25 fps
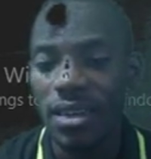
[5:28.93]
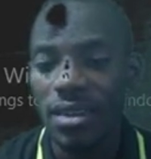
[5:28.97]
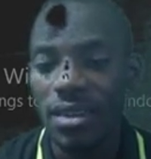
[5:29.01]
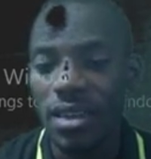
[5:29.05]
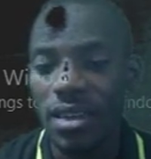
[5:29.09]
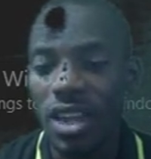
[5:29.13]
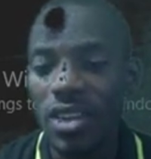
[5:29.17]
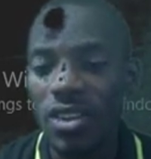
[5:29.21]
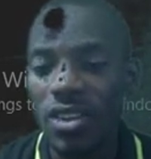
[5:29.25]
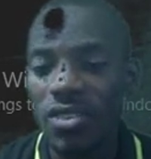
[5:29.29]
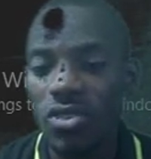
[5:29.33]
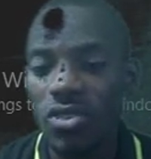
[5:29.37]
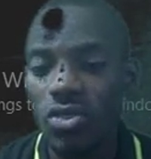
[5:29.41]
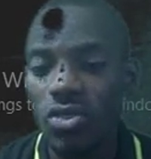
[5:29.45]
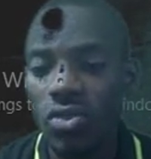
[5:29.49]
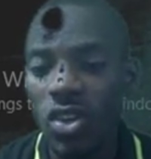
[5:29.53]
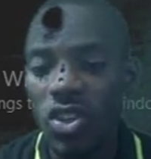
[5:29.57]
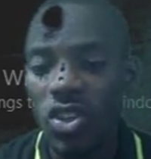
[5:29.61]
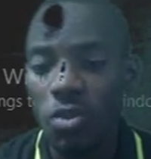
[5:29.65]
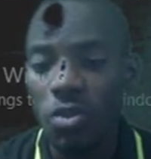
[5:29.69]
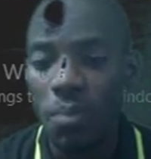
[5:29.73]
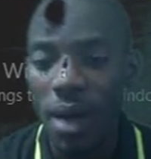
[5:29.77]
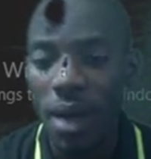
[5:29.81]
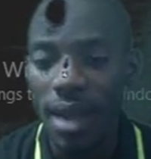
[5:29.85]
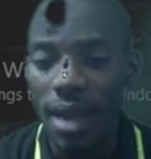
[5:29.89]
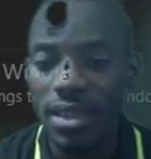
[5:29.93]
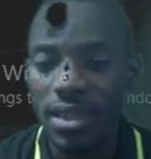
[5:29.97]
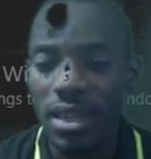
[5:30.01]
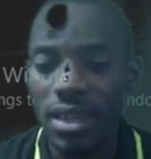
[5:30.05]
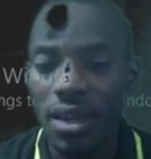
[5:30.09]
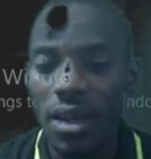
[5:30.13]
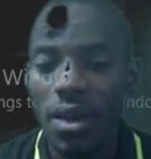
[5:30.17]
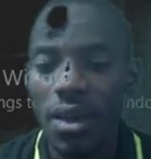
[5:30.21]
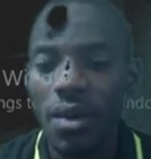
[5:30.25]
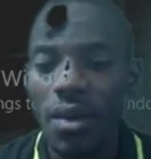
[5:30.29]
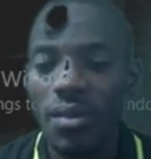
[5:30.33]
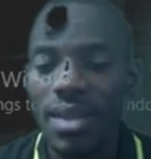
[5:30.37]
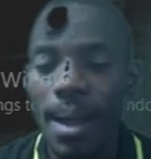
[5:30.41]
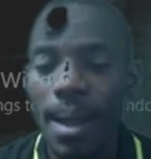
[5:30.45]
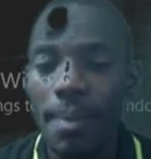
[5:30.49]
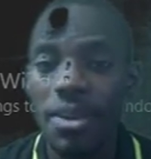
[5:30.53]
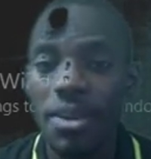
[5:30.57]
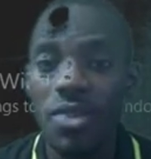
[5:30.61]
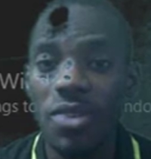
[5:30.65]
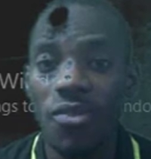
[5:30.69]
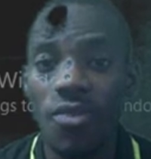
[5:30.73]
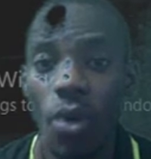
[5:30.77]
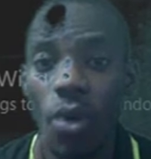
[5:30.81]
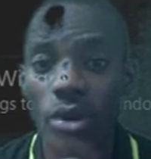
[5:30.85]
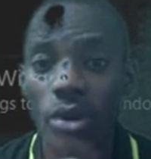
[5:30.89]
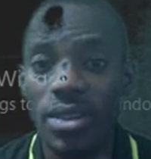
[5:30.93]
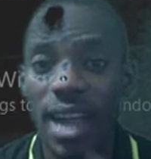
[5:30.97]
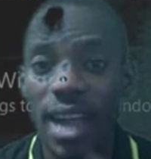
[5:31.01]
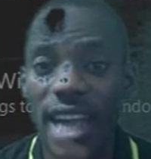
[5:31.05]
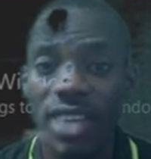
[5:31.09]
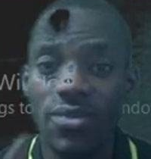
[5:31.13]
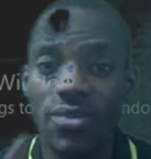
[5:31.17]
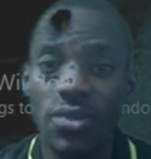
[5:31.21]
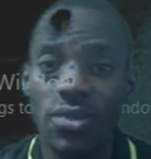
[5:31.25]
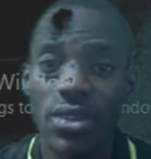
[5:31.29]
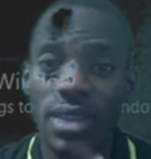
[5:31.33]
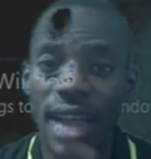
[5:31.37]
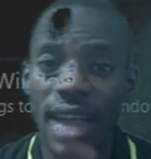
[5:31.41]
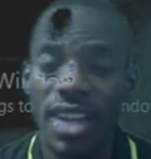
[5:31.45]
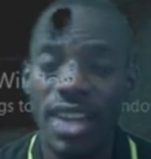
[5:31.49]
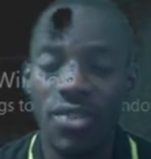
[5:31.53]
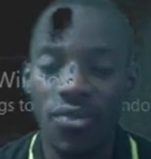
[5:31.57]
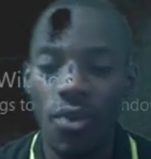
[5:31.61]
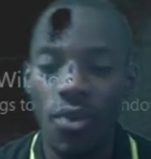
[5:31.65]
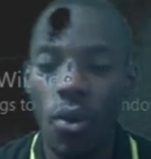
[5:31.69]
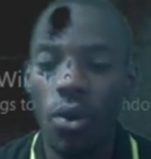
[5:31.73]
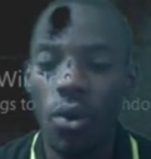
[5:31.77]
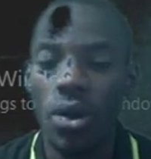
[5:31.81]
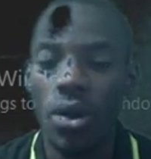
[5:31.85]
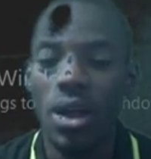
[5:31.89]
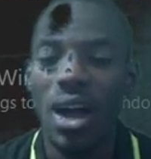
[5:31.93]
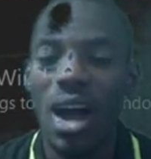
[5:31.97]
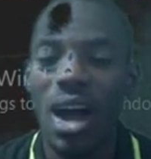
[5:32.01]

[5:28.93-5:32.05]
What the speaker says: This is the root to the power 3. That means 4 times 4 times 4.